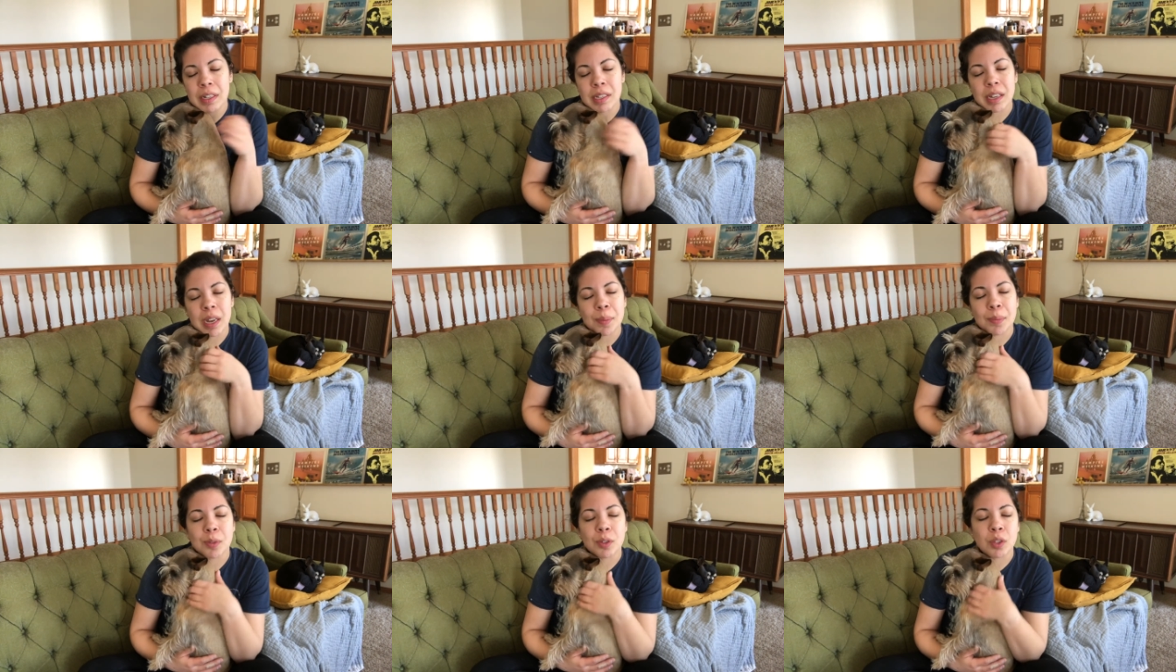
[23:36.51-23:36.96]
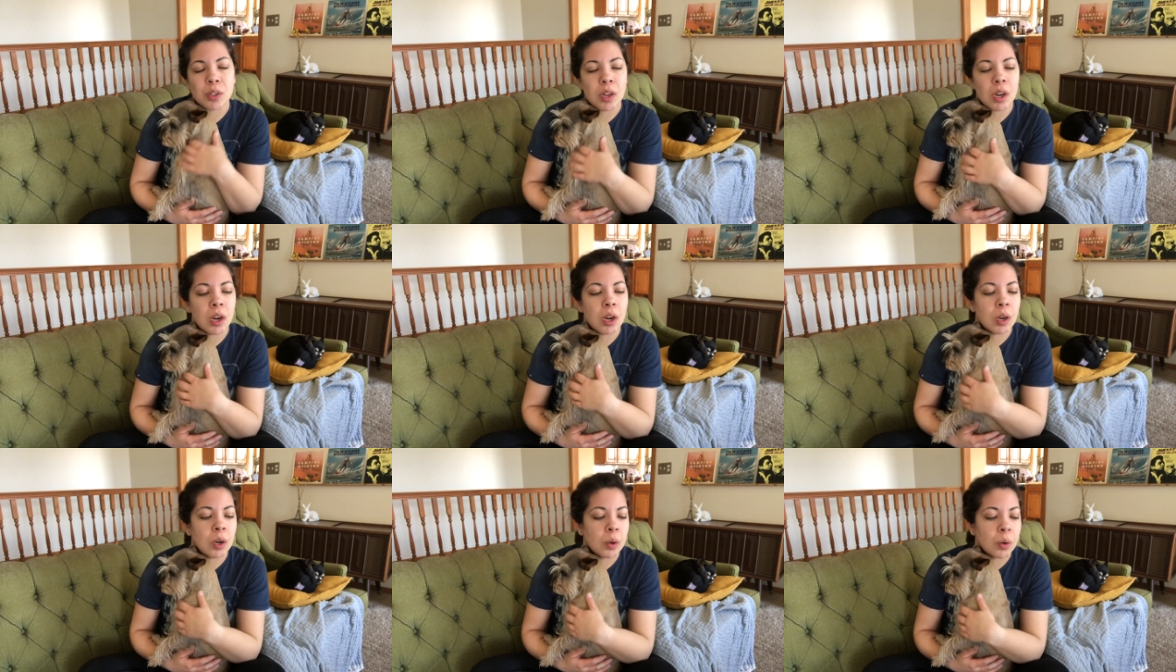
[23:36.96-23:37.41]
I'm
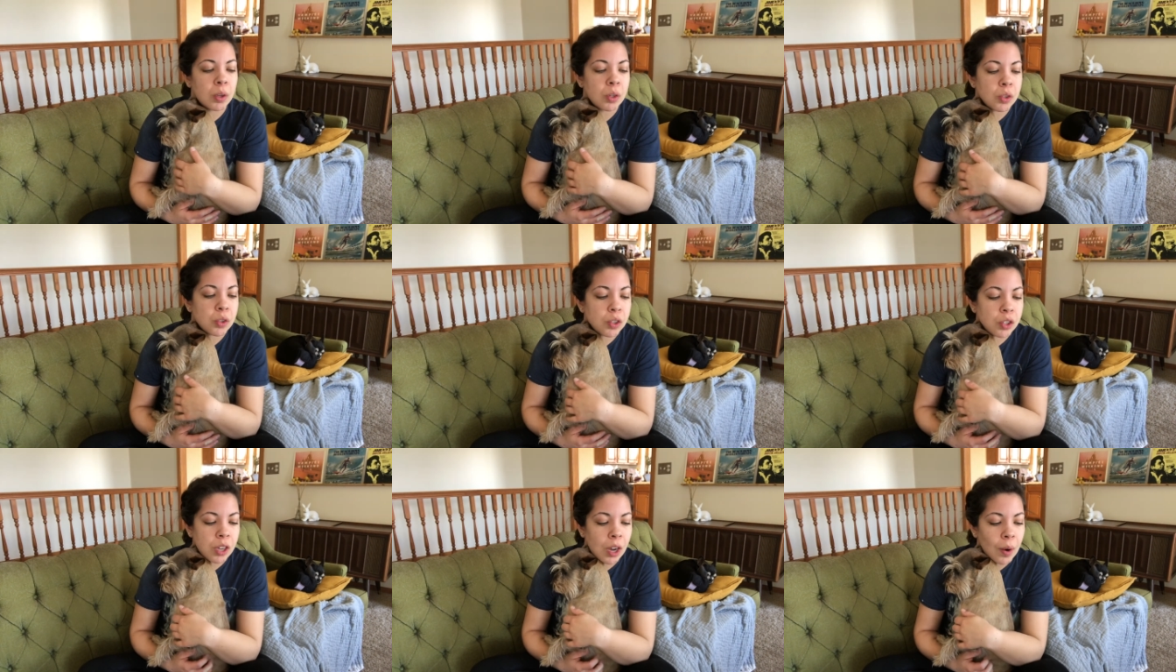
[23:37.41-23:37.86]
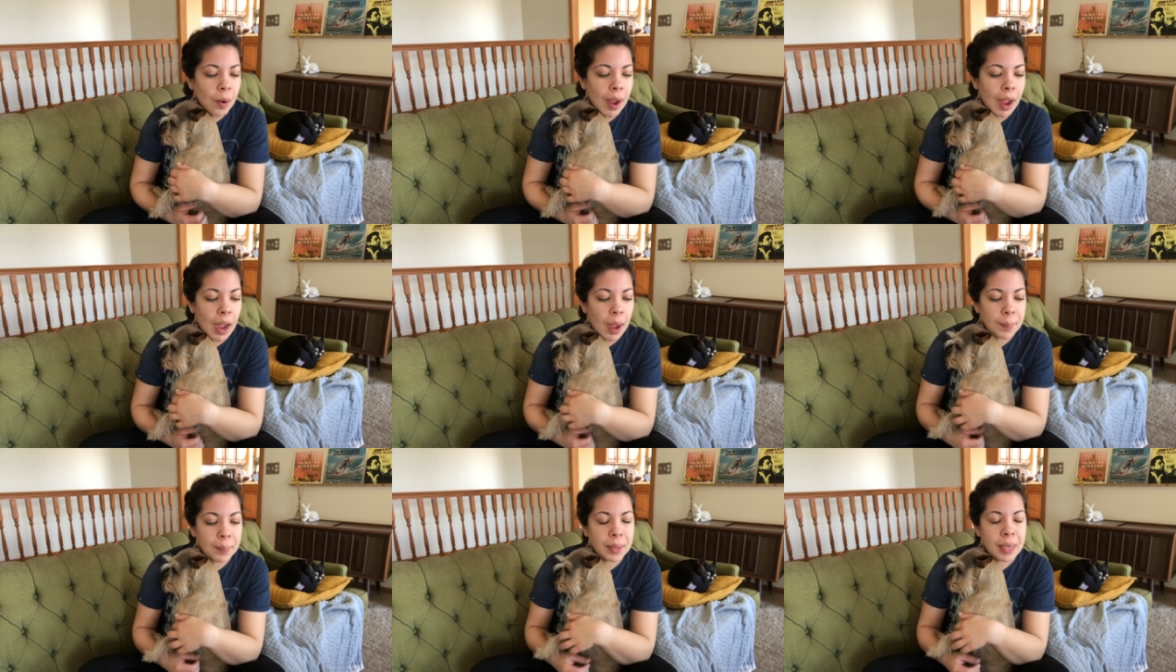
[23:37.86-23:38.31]
so
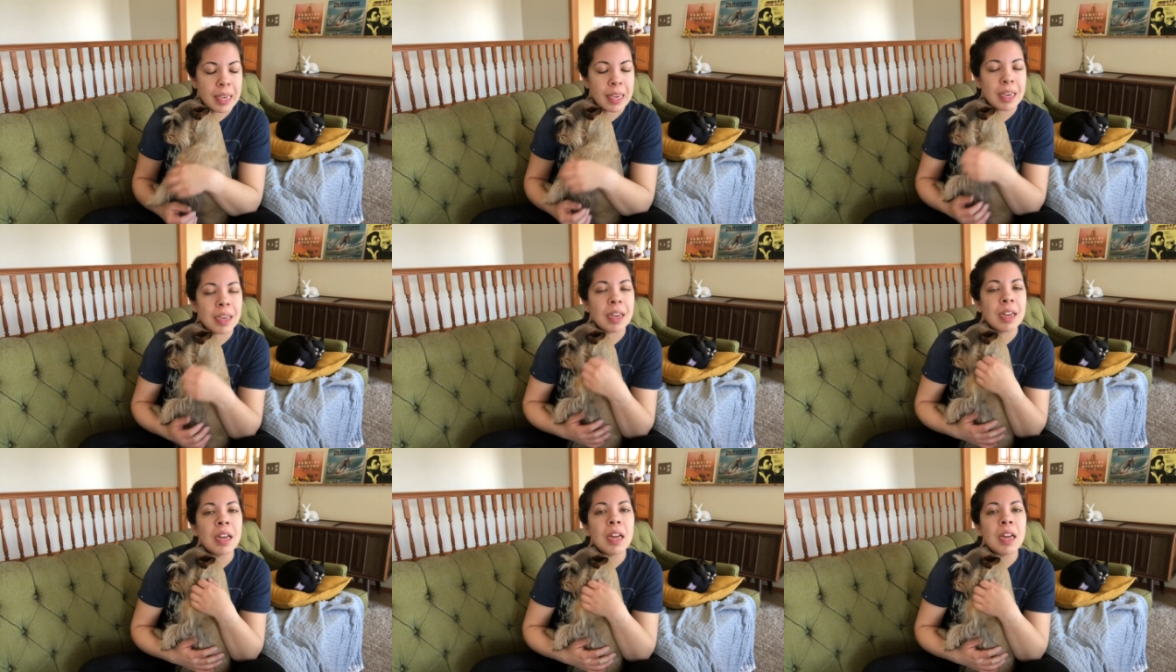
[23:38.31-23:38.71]
happy.